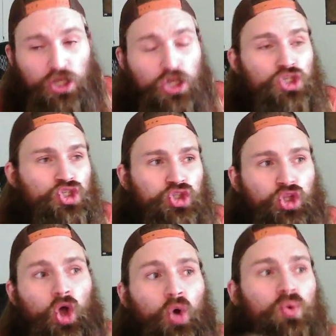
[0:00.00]

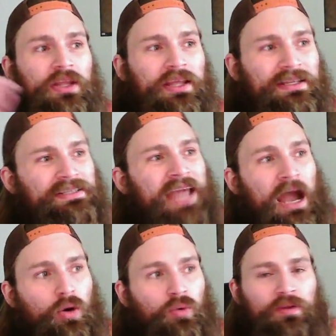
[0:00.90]
slowed
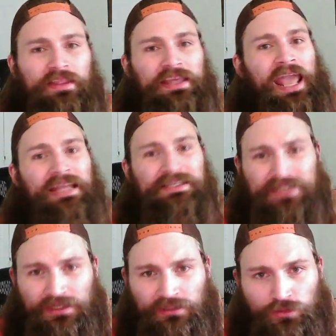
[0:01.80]
down the
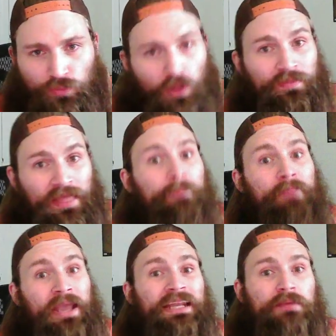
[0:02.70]
antics. What that
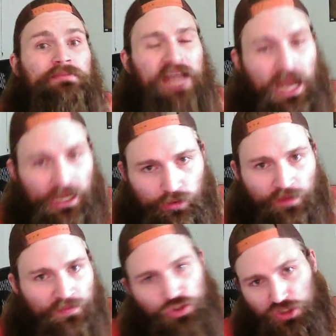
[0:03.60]
made him tired
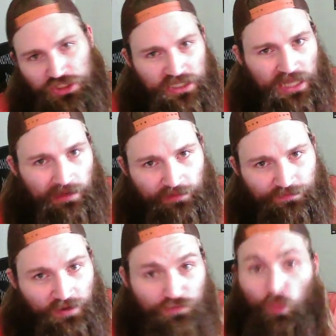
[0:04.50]
in the Tristan Connolly
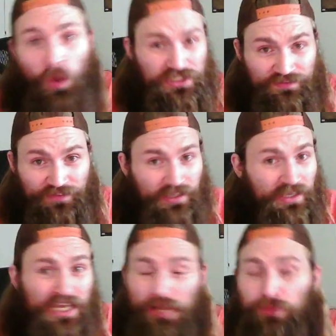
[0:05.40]
fight. If you watch that fight,
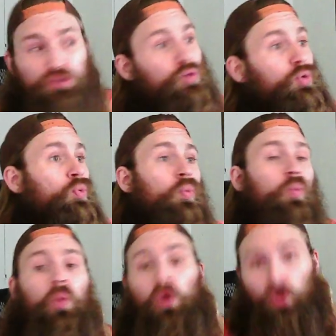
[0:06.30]
he was doing
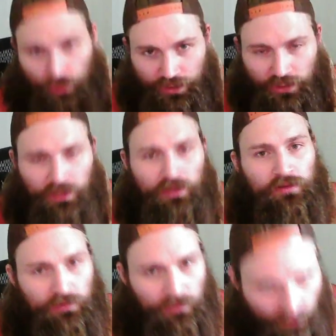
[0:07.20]
work,
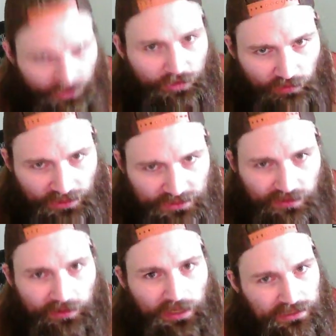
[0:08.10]
literally, until he got